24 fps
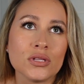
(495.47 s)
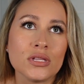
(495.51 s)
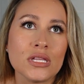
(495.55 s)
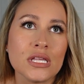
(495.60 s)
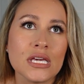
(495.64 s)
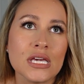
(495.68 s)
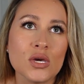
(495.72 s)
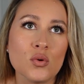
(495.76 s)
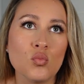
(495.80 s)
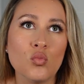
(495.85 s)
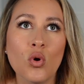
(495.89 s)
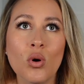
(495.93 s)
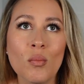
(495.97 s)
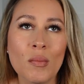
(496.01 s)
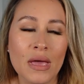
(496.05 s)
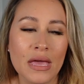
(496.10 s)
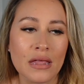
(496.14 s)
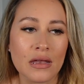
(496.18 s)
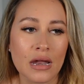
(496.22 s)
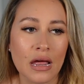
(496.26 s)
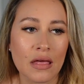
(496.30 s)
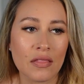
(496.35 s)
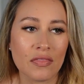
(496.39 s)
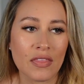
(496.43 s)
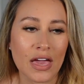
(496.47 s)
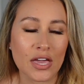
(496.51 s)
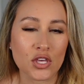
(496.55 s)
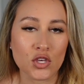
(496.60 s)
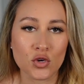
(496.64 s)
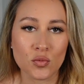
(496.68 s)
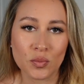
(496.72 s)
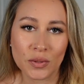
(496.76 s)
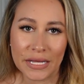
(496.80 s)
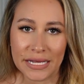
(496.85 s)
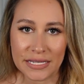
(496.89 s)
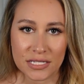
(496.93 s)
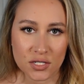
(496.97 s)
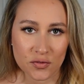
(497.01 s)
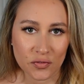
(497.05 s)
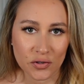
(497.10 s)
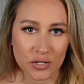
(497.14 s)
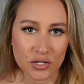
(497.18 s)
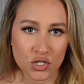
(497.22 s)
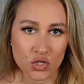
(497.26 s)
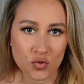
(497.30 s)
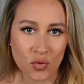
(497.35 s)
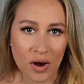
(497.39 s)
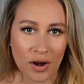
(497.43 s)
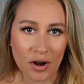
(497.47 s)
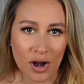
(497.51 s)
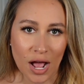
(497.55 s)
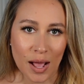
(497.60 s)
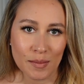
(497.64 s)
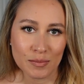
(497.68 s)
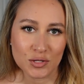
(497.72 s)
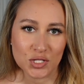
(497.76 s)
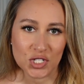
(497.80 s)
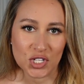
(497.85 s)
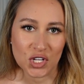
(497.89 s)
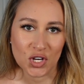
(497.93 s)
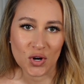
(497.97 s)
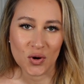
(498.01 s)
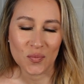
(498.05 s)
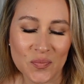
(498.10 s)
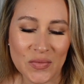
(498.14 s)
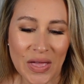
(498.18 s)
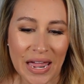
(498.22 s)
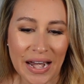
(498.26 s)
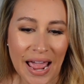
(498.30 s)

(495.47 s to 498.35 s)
the woman that you placed first runner up to?